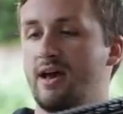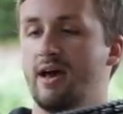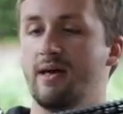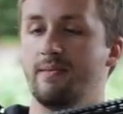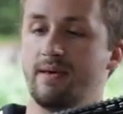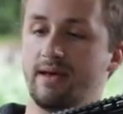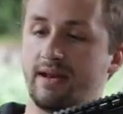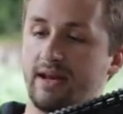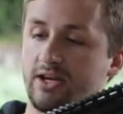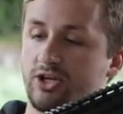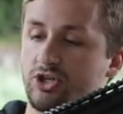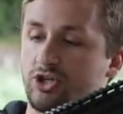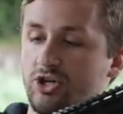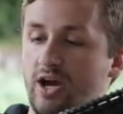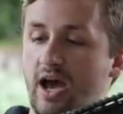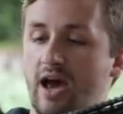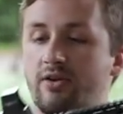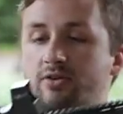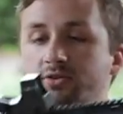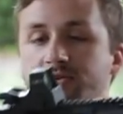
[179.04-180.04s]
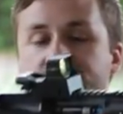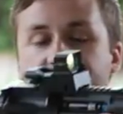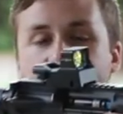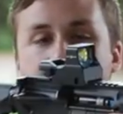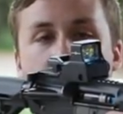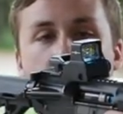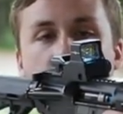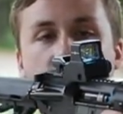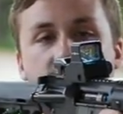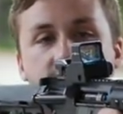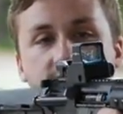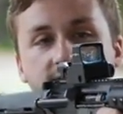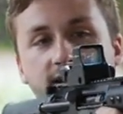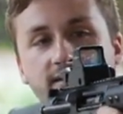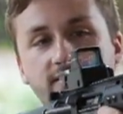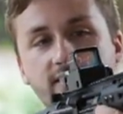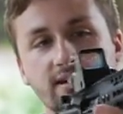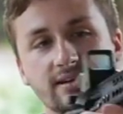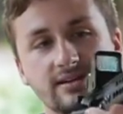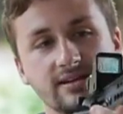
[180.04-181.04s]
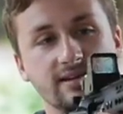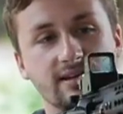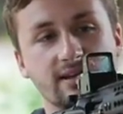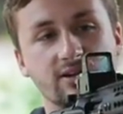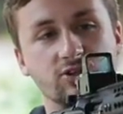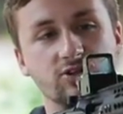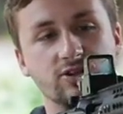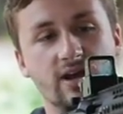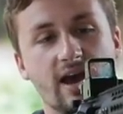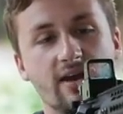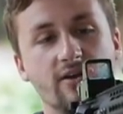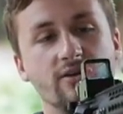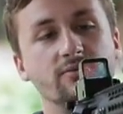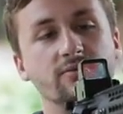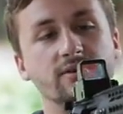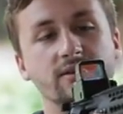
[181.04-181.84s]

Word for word: And then a shattered Sightmark. He said that it did get shattered